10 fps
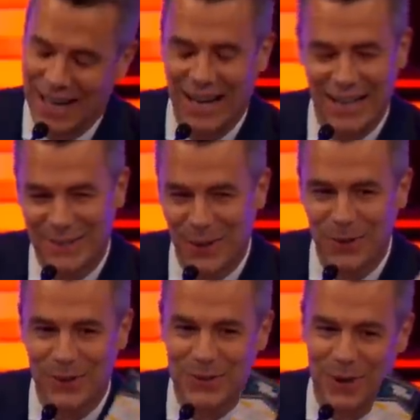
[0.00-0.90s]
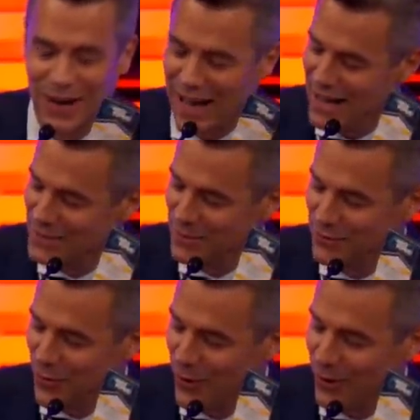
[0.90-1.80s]
I, I, told this to our guys
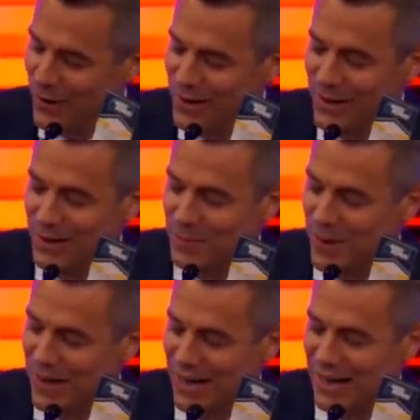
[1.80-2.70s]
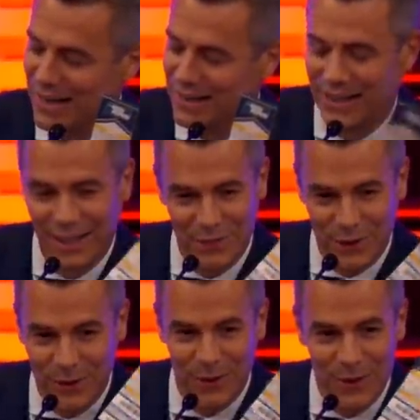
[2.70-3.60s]
before, but uh, if you
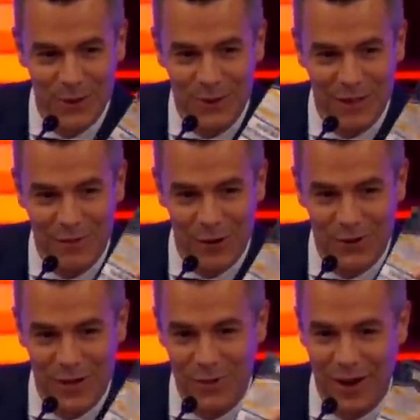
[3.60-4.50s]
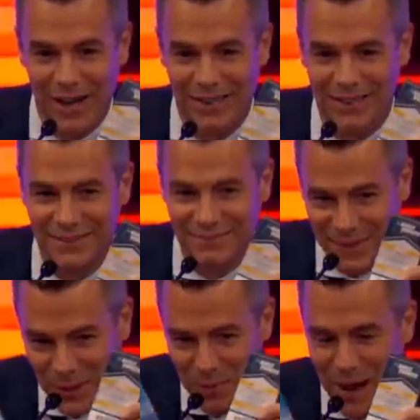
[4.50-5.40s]
learn to use adversity right,
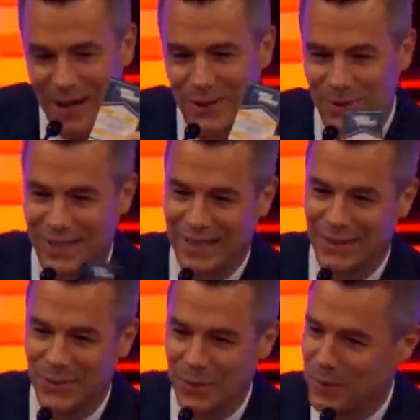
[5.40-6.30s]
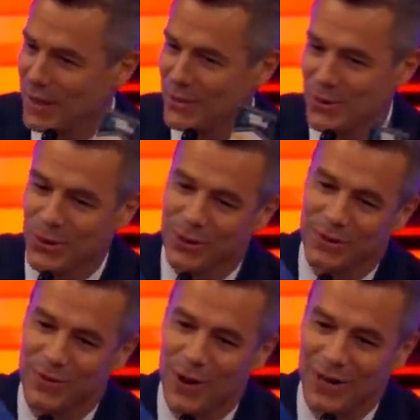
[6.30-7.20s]
it'll buy you a ticket to a place you couldn't
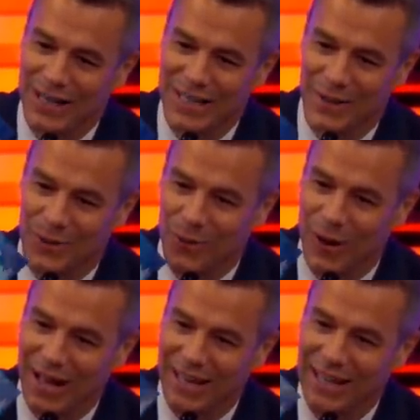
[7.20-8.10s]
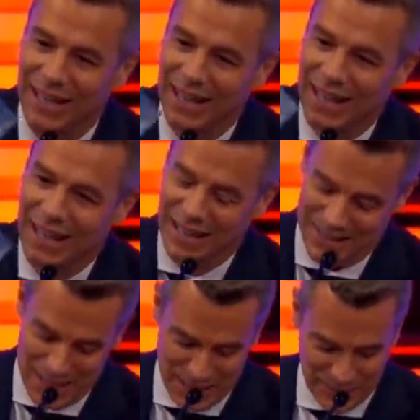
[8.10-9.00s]
have gone any other way. And
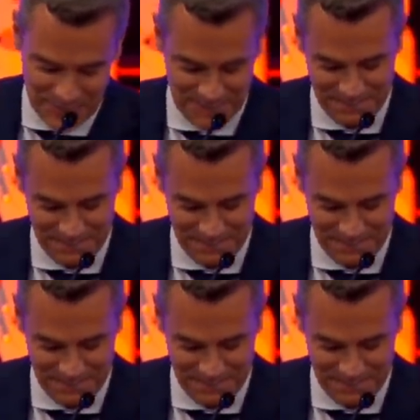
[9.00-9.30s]
um,